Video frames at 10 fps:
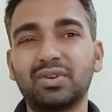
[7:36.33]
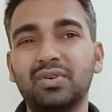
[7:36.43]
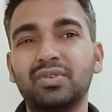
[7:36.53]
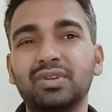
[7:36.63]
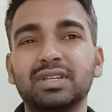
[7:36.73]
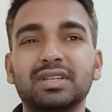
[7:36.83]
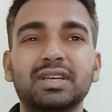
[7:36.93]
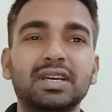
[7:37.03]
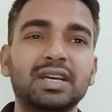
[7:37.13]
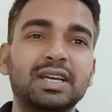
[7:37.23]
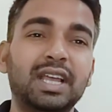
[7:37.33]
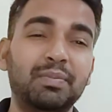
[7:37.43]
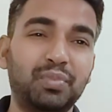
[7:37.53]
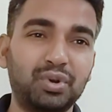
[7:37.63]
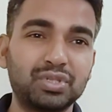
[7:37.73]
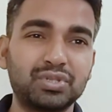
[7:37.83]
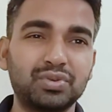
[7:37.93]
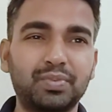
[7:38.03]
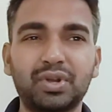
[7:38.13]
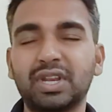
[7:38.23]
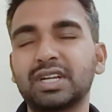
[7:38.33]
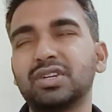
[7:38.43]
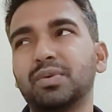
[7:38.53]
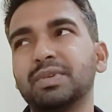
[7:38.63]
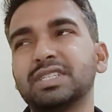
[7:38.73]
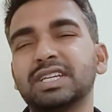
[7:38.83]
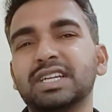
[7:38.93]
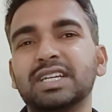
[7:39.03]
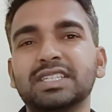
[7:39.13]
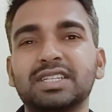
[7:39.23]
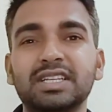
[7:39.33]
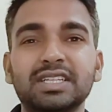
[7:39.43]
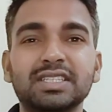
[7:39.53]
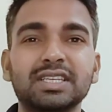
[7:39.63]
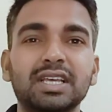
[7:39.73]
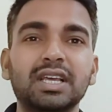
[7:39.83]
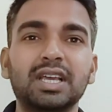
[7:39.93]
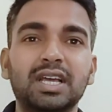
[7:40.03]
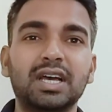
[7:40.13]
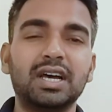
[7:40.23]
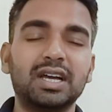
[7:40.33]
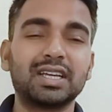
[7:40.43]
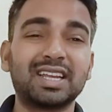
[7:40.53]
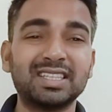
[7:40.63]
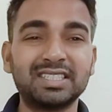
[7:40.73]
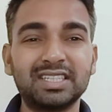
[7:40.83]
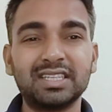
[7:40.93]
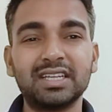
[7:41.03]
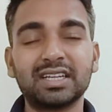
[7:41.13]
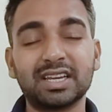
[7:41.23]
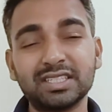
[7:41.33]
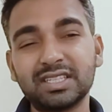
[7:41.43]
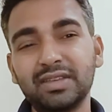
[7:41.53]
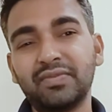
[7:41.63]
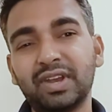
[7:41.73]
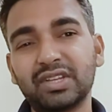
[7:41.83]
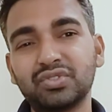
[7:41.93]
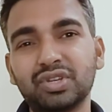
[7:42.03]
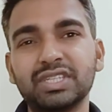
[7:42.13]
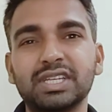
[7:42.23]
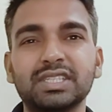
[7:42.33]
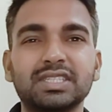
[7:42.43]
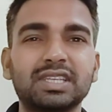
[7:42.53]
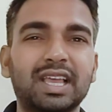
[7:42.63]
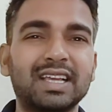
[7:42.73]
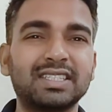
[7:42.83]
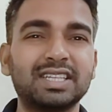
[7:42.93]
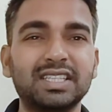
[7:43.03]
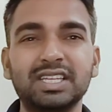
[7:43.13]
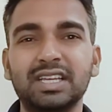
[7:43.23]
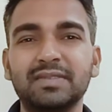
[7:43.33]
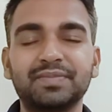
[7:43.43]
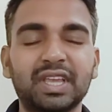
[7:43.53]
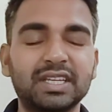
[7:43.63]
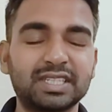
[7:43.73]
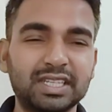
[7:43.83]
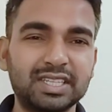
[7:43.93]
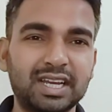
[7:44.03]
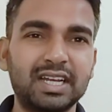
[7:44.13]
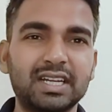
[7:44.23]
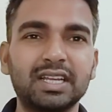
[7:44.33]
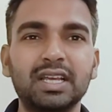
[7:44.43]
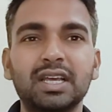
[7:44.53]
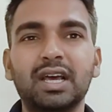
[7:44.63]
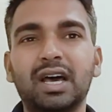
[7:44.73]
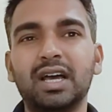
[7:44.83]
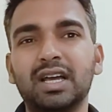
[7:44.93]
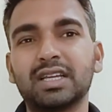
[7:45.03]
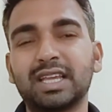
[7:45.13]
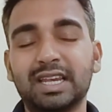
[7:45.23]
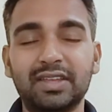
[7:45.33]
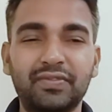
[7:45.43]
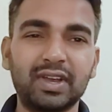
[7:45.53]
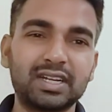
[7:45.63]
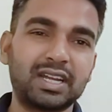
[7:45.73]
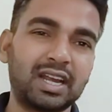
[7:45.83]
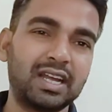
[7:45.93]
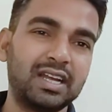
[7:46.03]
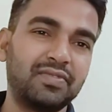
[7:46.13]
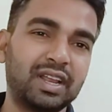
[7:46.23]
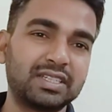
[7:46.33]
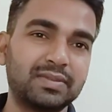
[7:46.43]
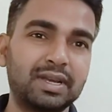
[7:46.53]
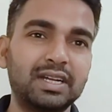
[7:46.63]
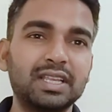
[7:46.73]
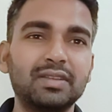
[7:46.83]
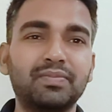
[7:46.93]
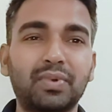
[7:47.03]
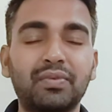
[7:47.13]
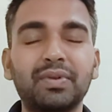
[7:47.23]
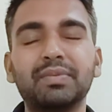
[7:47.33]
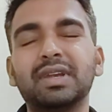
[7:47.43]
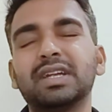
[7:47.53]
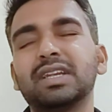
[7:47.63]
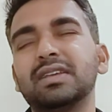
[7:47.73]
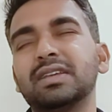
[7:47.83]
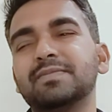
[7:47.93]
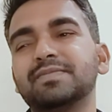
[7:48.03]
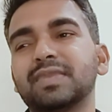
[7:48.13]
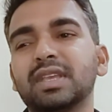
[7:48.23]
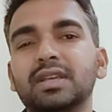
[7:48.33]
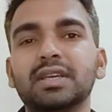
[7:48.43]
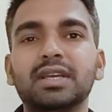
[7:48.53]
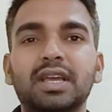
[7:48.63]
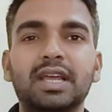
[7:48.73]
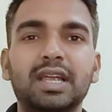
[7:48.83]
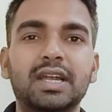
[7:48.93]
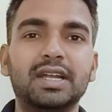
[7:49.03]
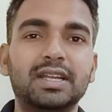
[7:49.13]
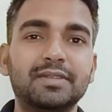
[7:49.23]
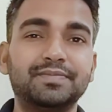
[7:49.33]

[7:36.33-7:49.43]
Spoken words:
on imports to protect domestic industries. Currency fluctuations, exchanging exchange rate can affect trade flexibility, profitability. And